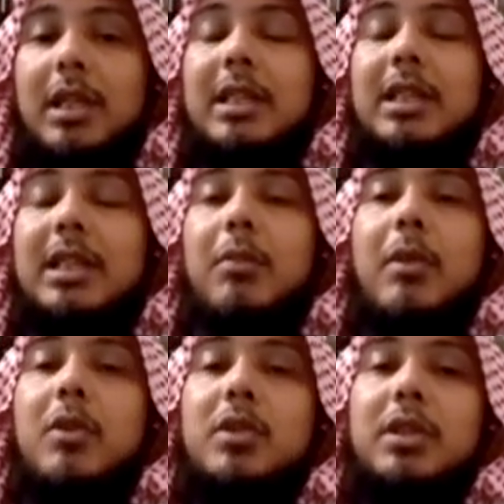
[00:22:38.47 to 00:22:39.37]
It
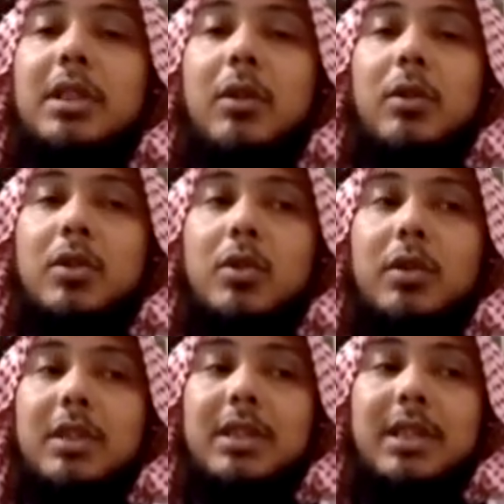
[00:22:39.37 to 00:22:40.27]
mostly also
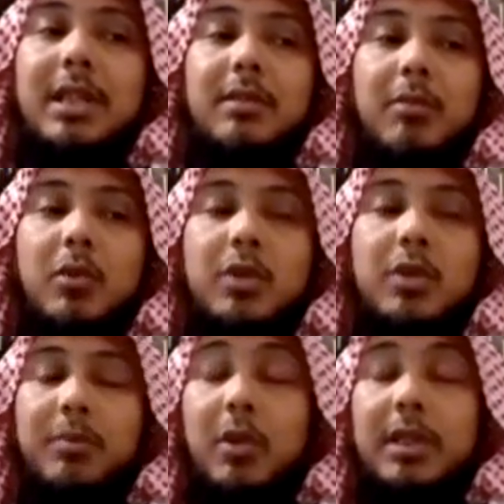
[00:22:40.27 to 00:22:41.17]
entails, most
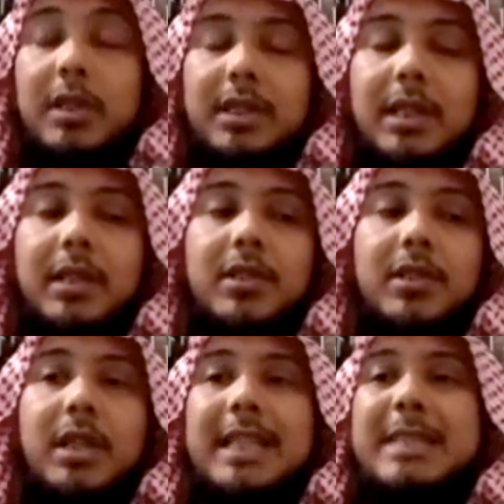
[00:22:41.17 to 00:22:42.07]
importantly, entails
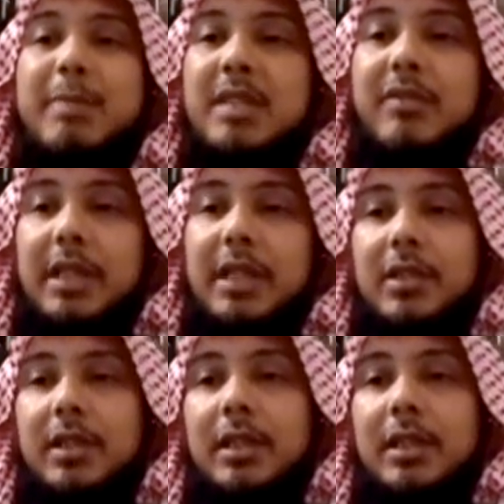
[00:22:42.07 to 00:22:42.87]
specification.